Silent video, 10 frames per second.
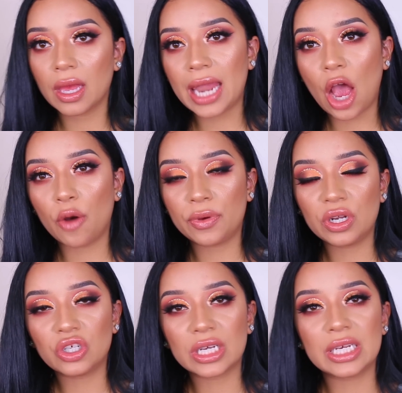Now,
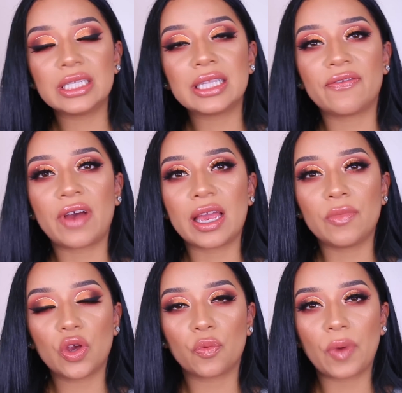Beauty Junkees, if I
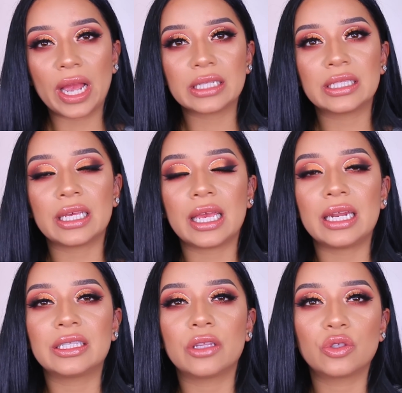am correct,
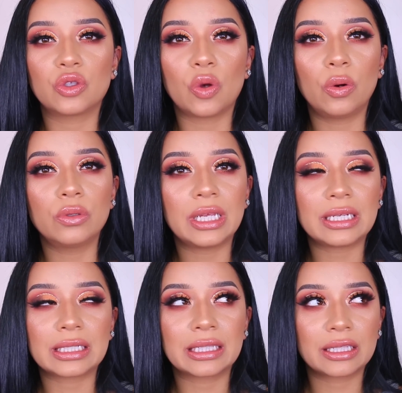it is sold
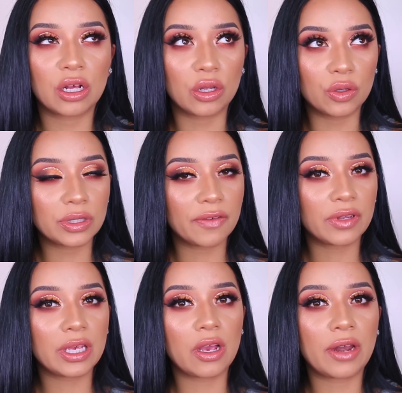
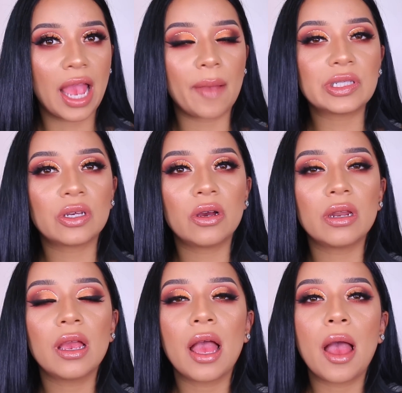exclusively on
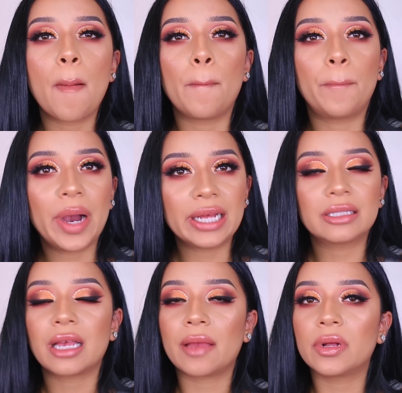Amazon,
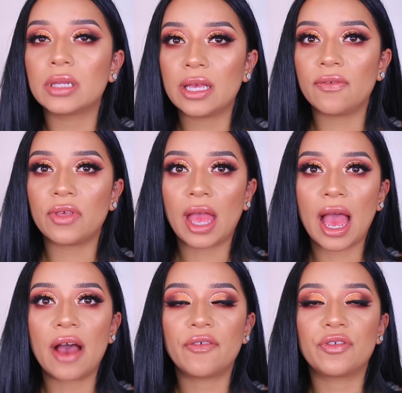but I believe they
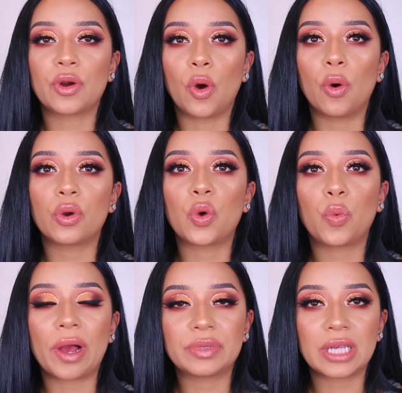have their own
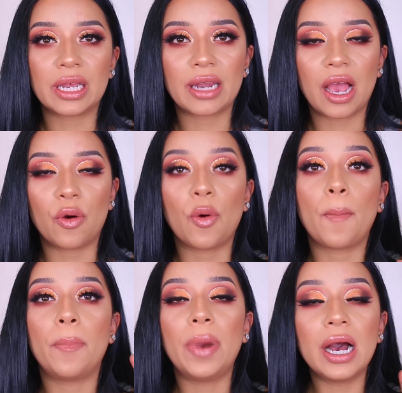website now.
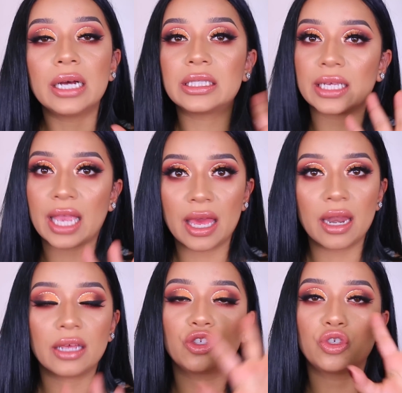But
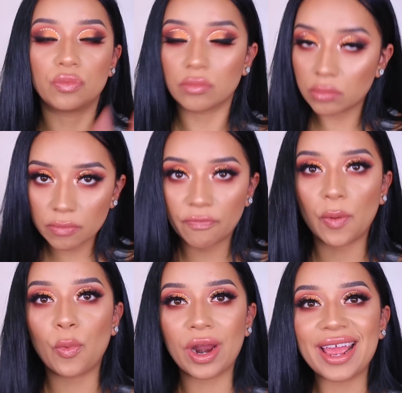again,
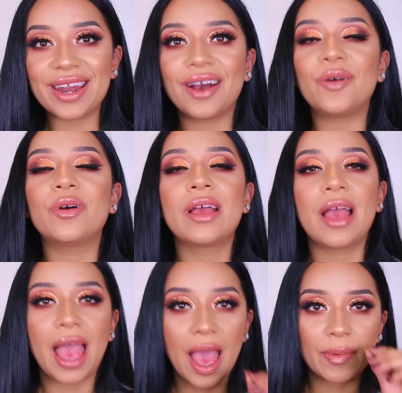from what I know,
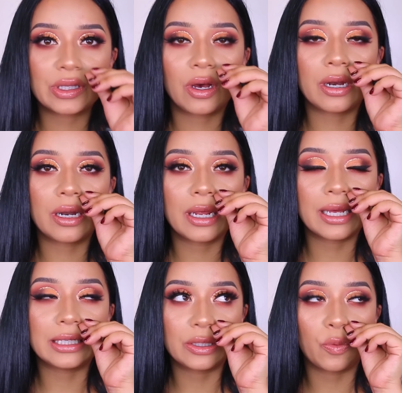Amazon
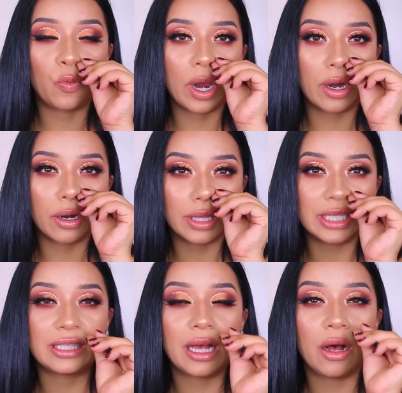is where
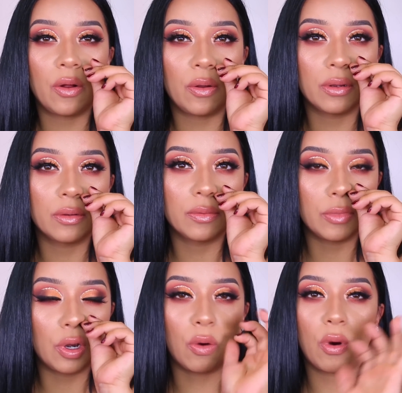they sell
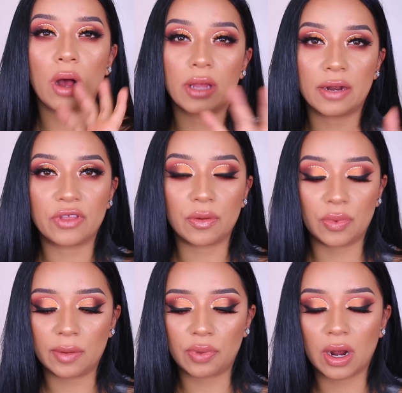you know, a lot of their
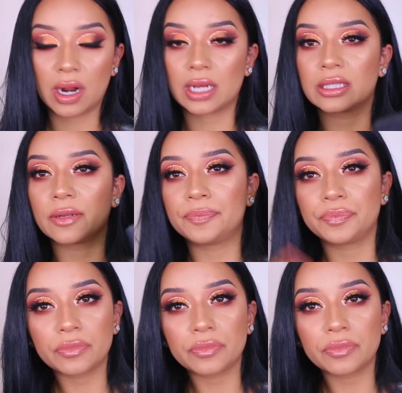beauty products.